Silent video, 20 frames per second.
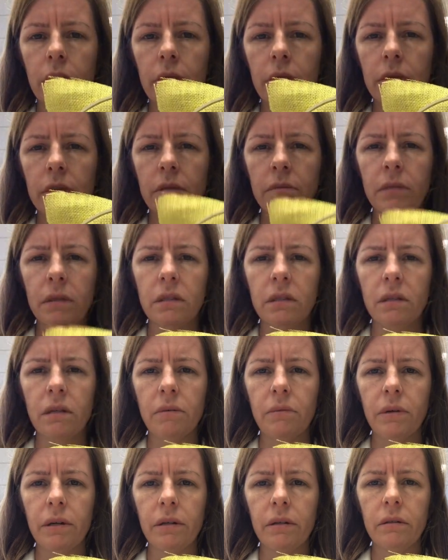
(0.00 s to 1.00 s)
something's
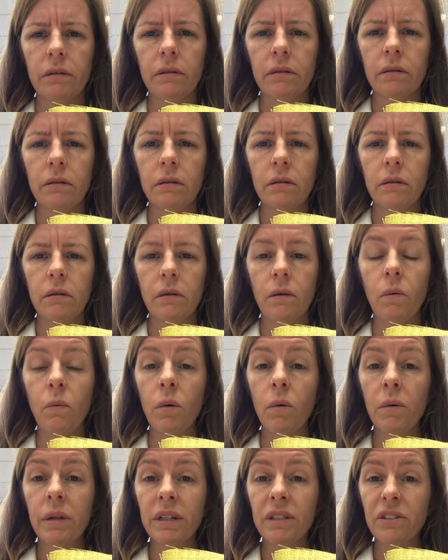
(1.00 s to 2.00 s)
not right.
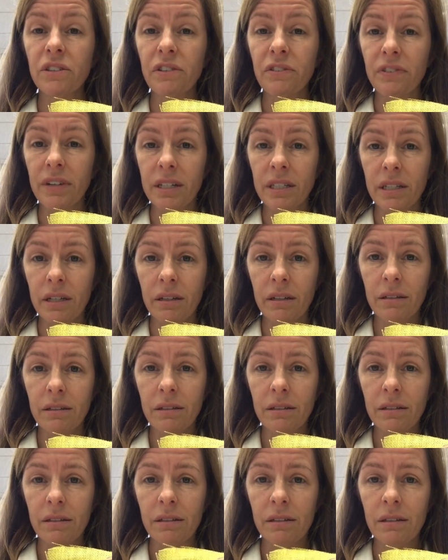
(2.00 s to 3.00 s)
What will I do to fix it?
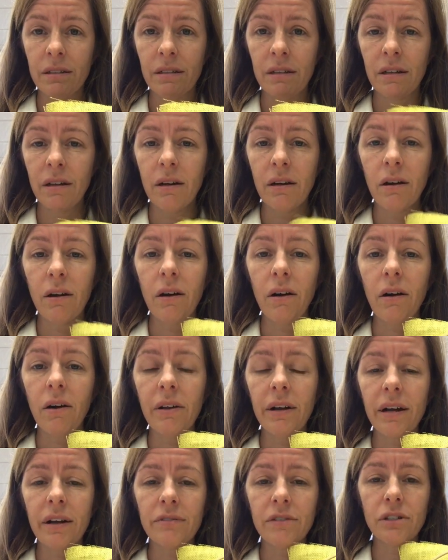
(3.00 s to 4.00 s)
All
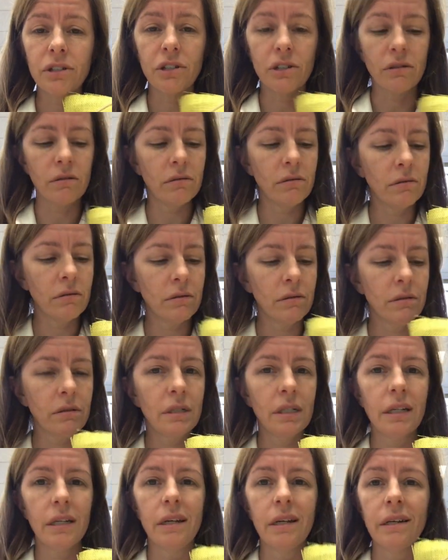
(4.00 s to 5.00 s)
I have to do
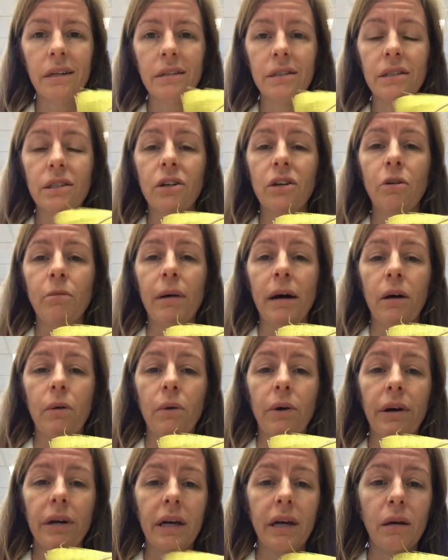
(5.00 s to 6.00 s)
is go back
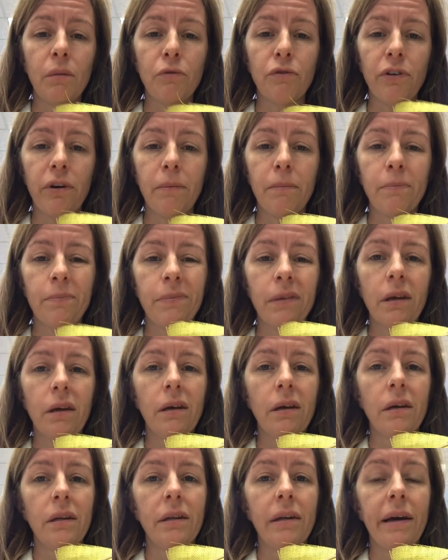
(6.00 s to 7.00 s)
where I came from.
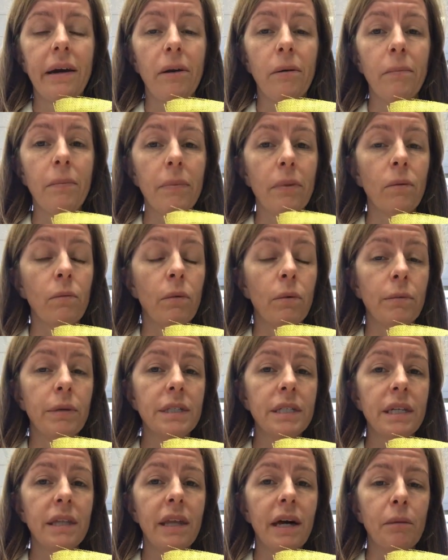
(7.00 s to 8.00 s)
Now, when we
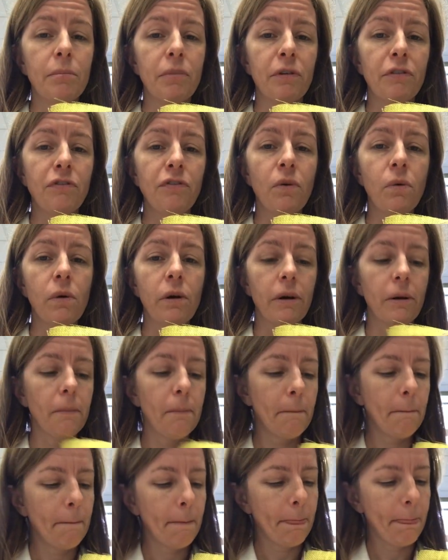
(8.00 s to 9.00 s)
did that before,
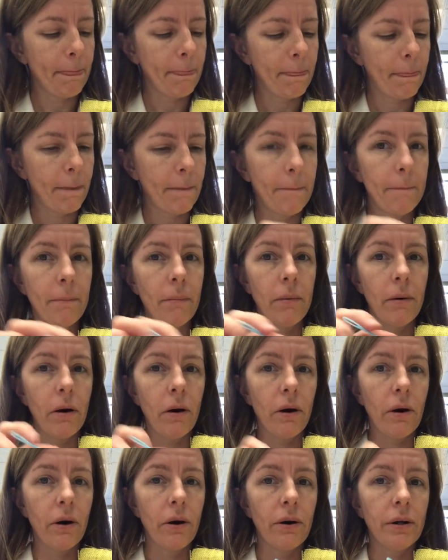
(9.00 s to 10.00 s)

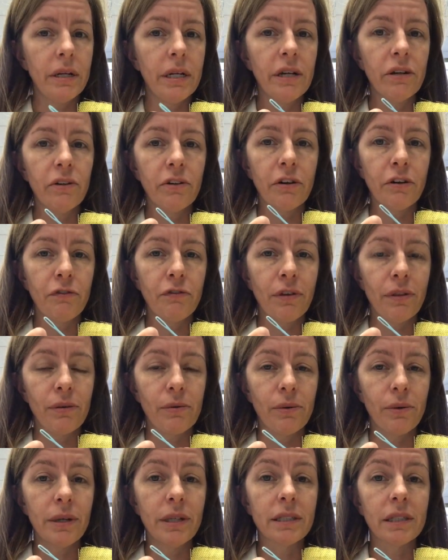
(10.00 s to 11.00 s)
our needle could fit
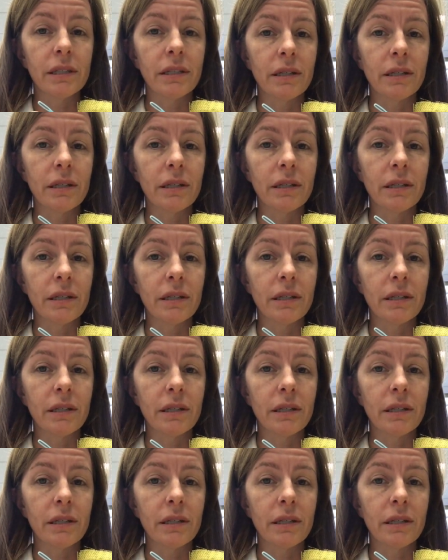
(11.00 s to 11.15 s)
through easily